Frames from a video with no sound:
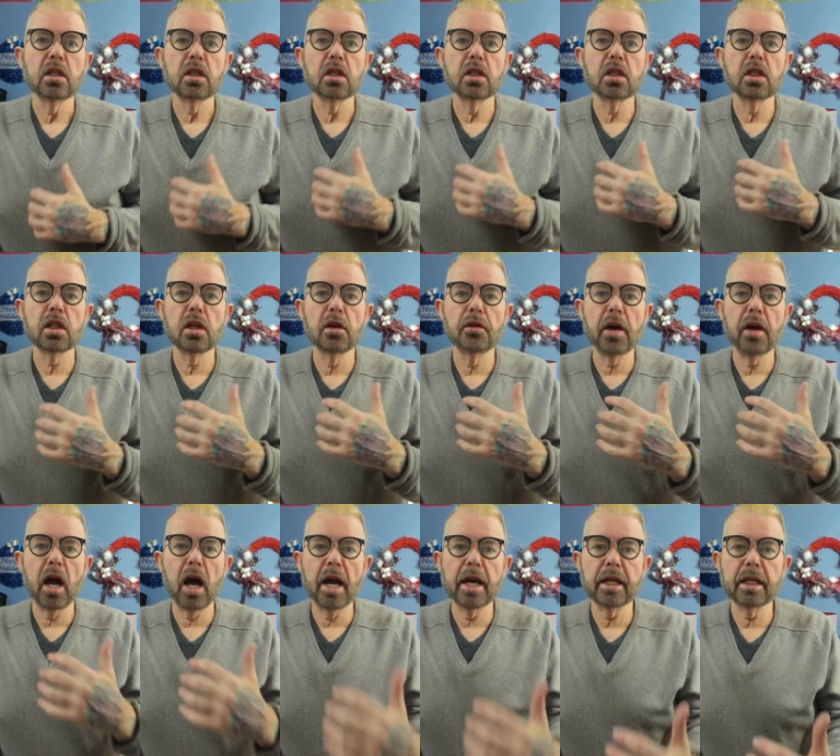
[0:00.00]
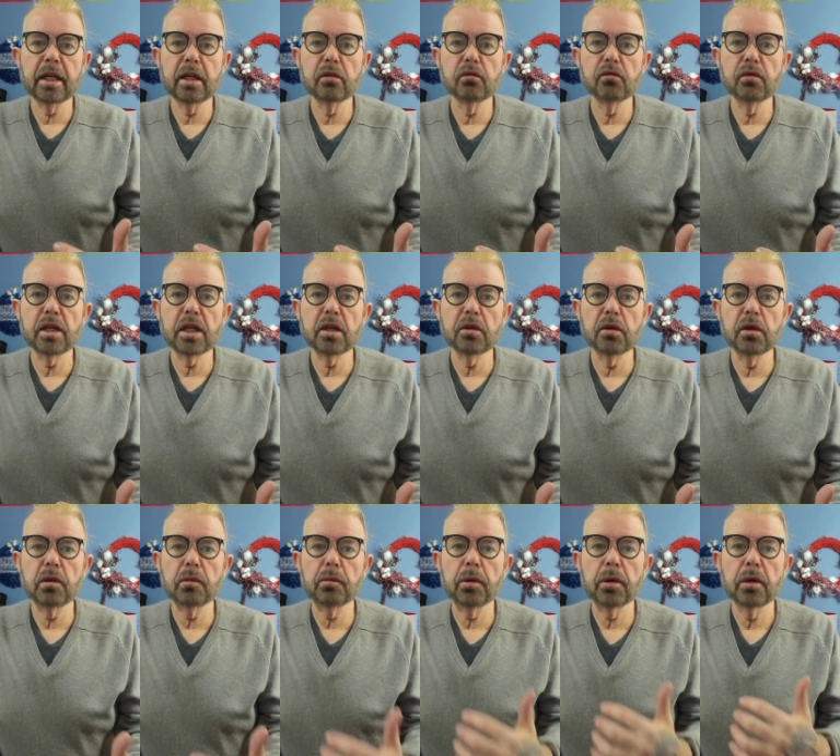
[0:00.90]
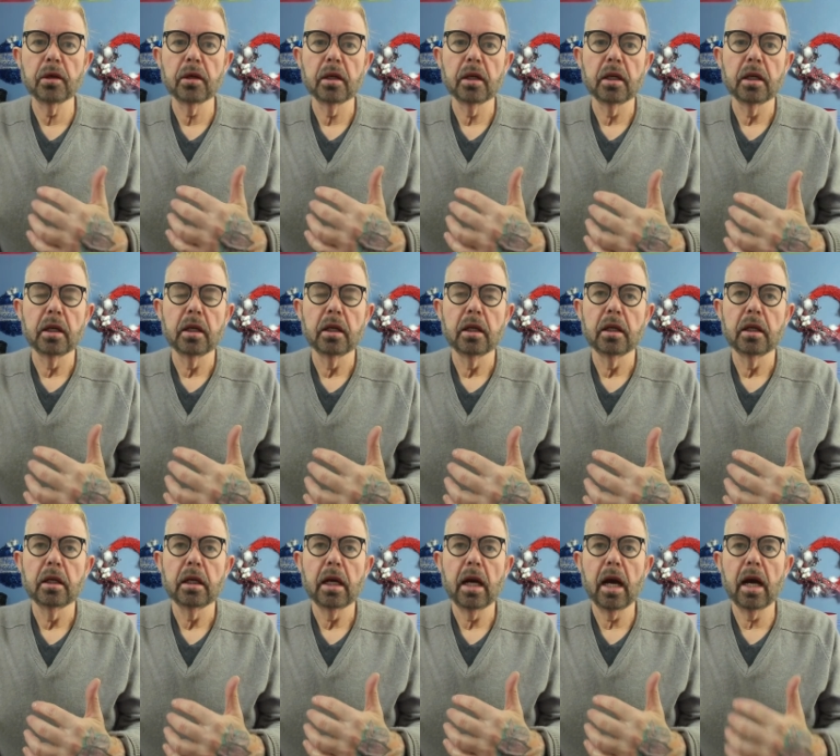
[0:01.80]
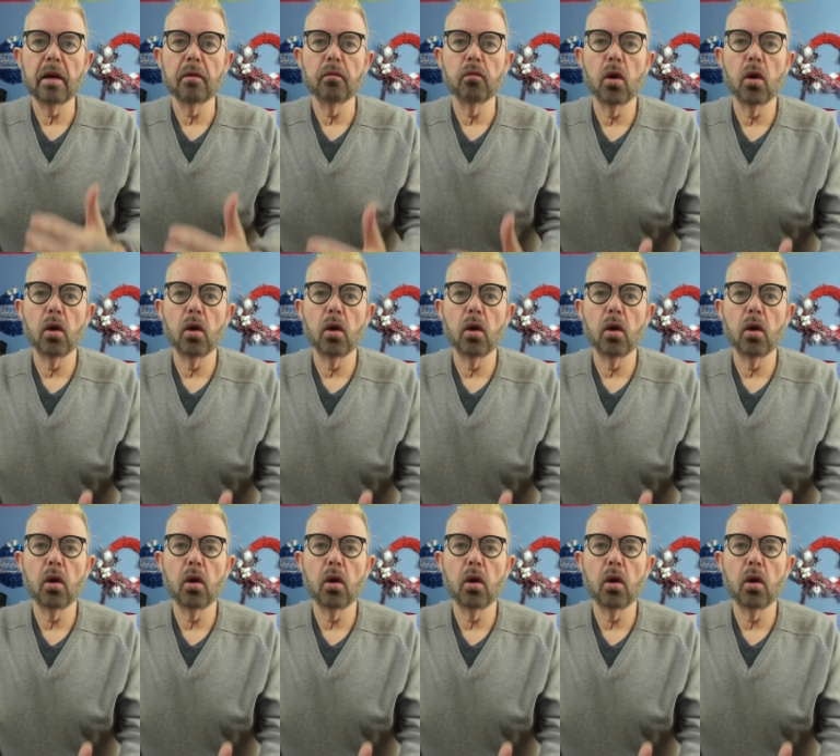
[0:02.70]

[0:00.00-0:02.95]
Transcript: so that I can regroup and